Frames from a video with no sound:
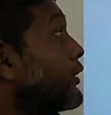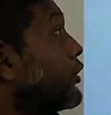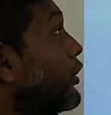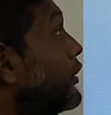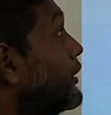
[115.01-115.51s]

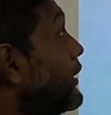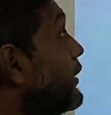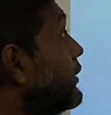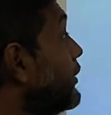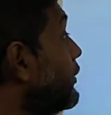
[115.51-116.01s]
So
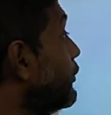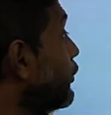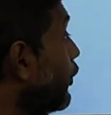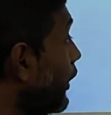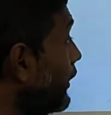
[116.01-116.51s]

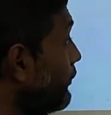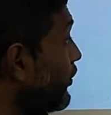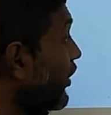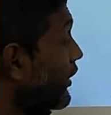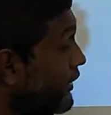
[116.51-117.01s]
only
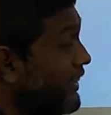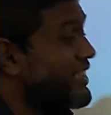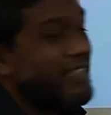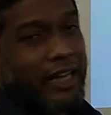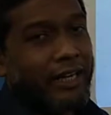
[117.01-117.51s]
for
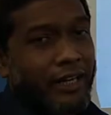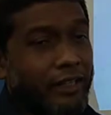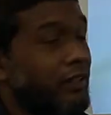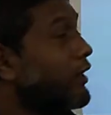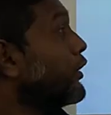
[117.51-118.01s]
this
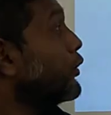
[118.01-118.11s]
target